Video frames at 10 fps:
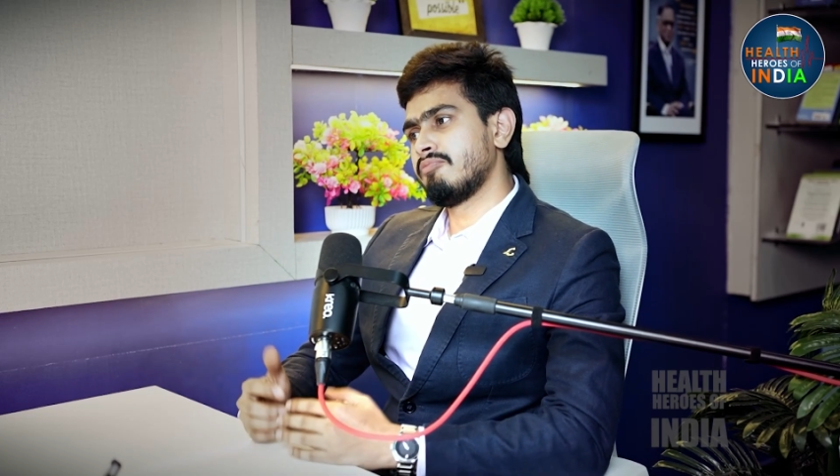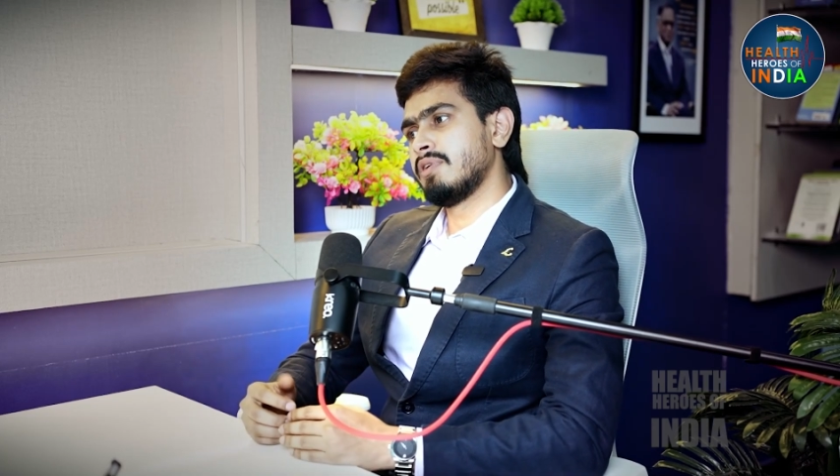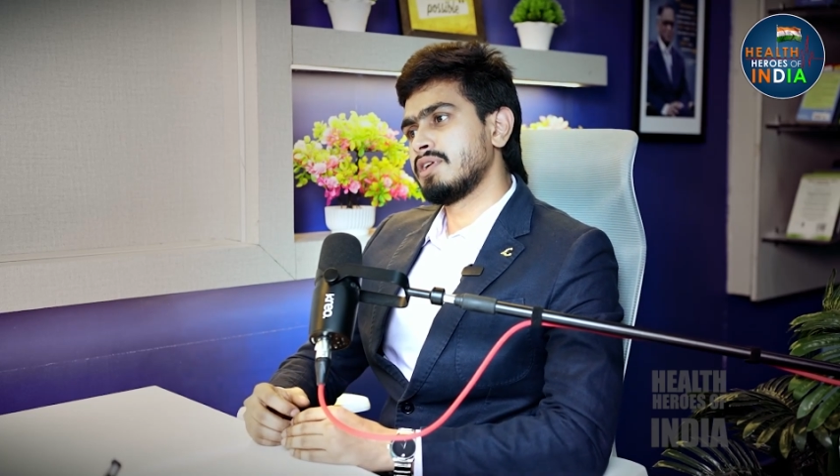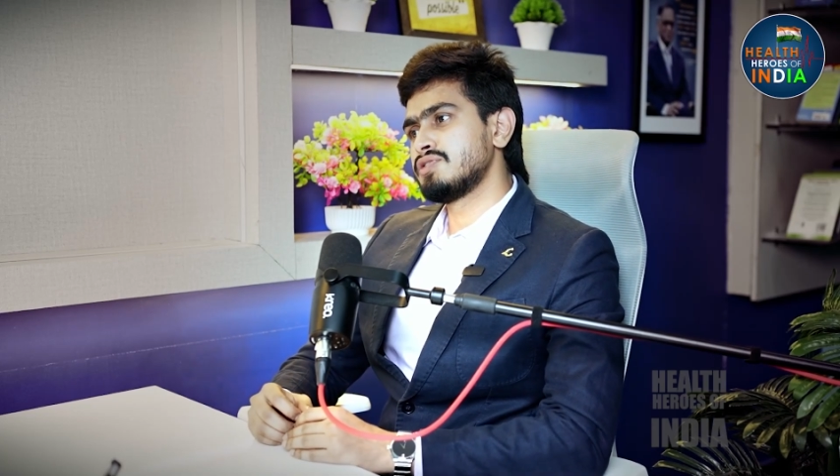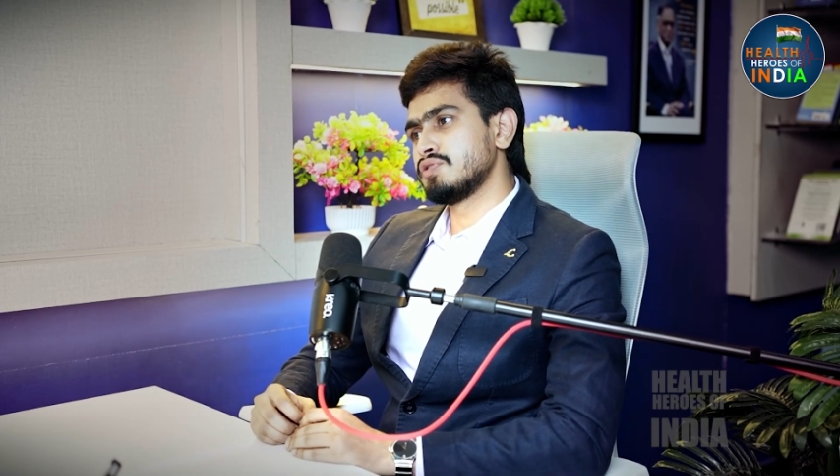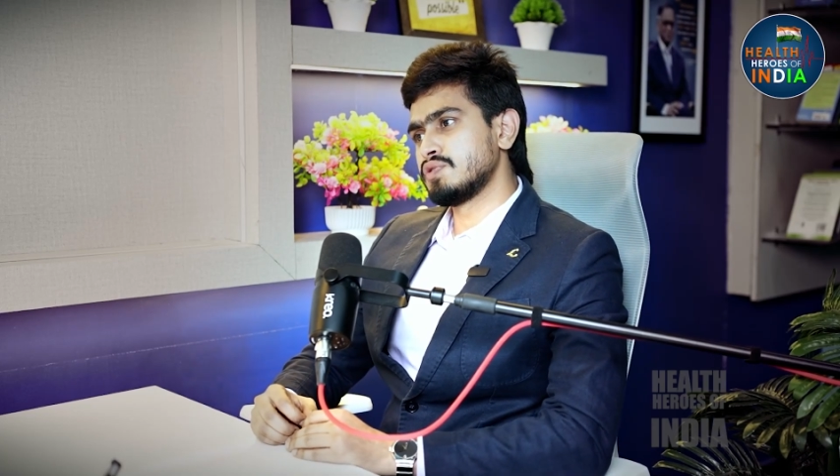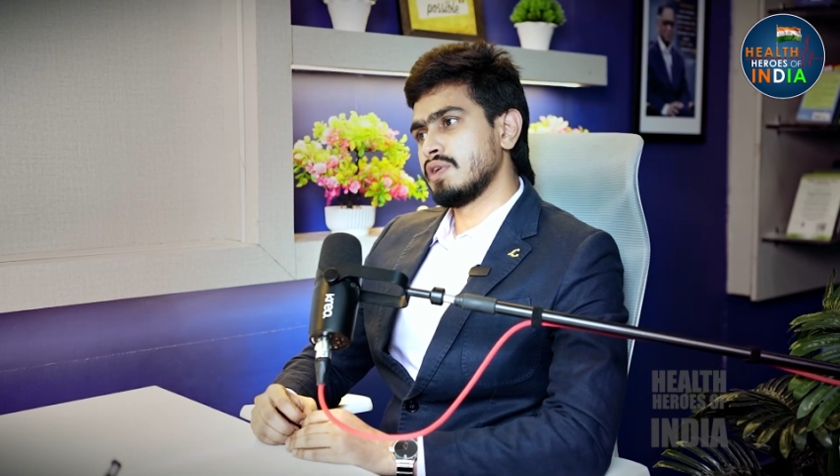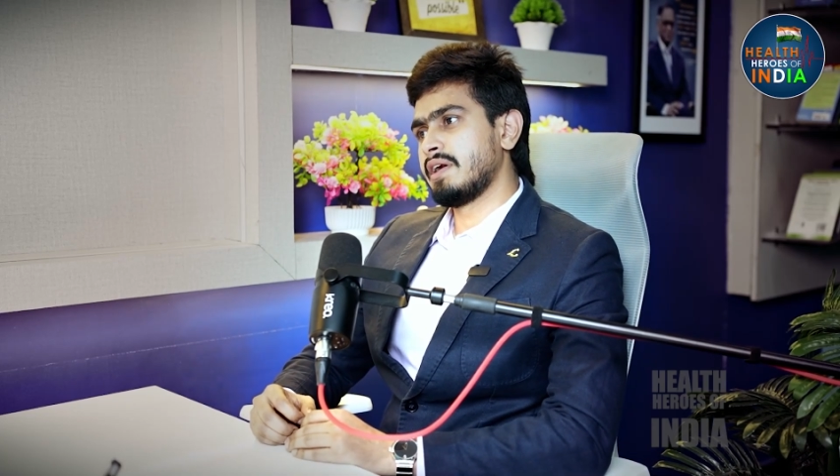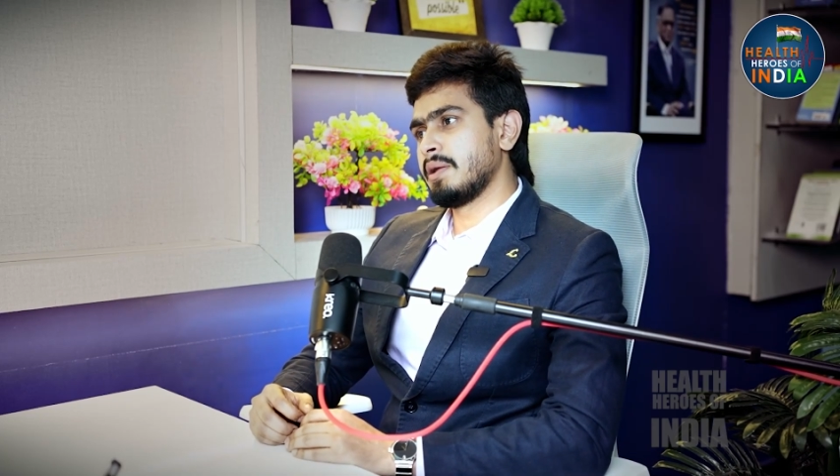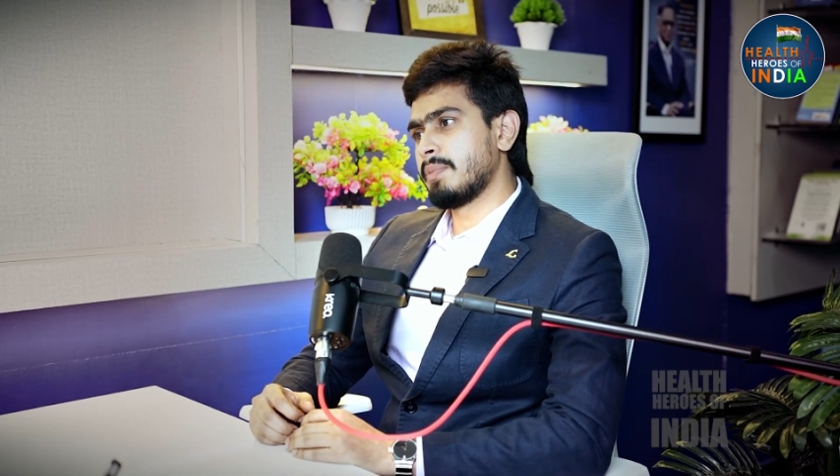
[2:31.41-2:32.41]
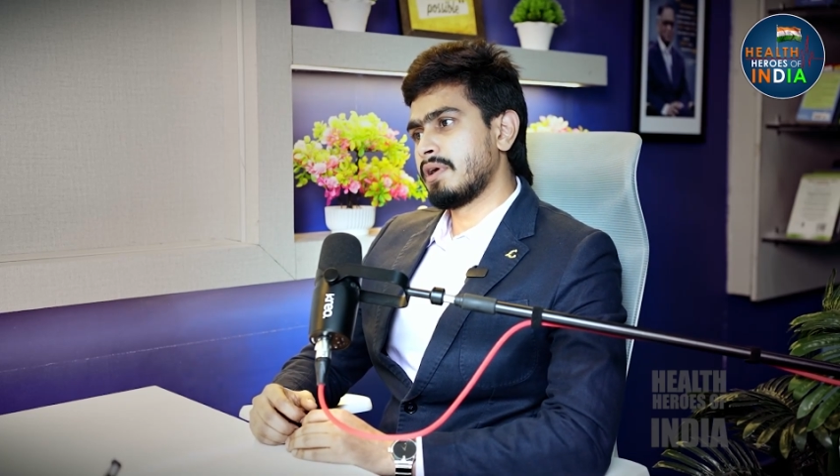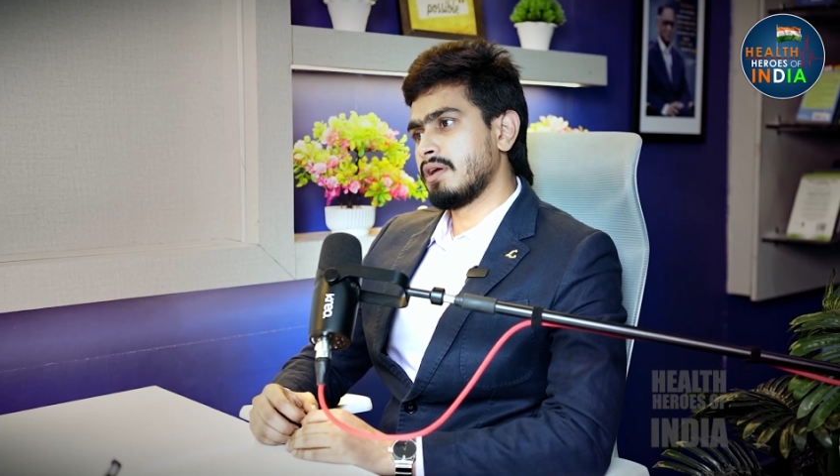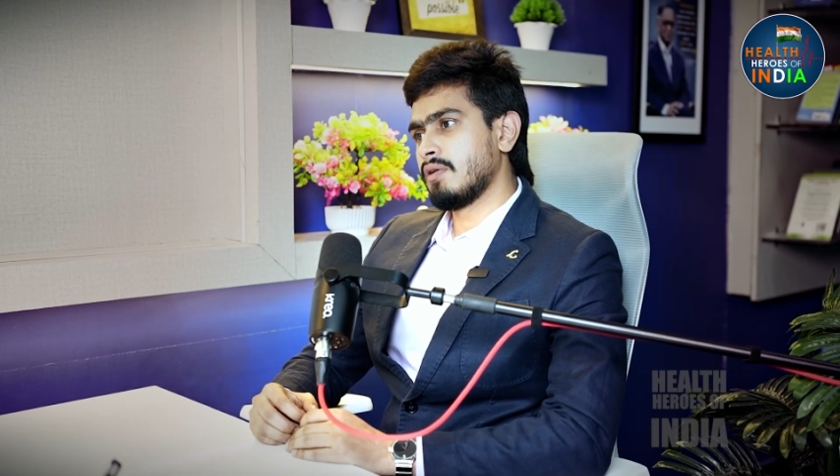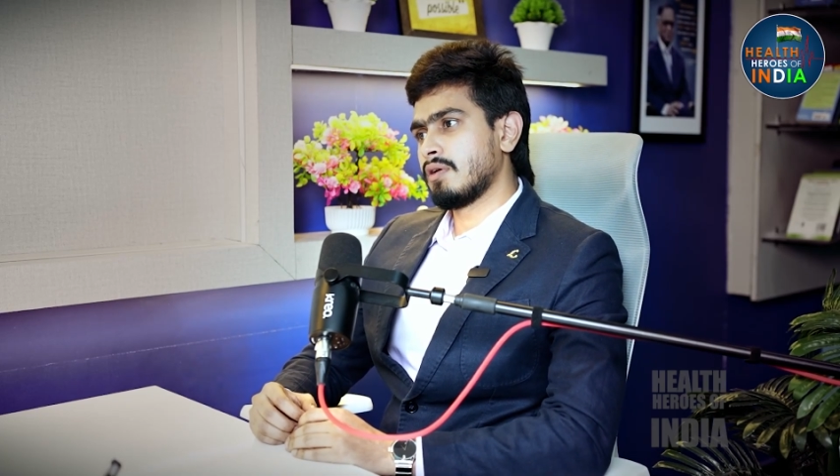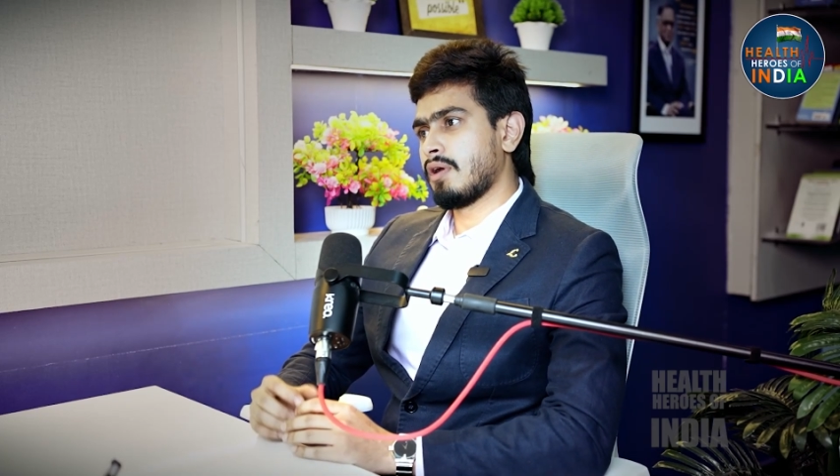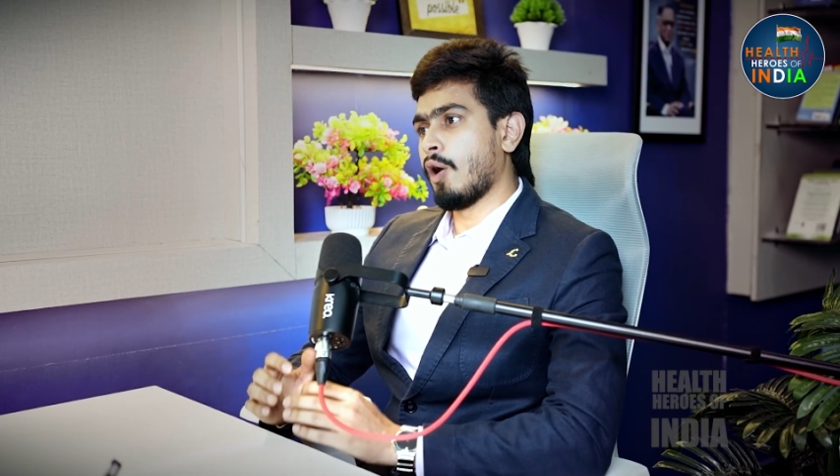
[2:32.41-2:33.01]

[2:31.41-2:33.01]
burn is usually depending on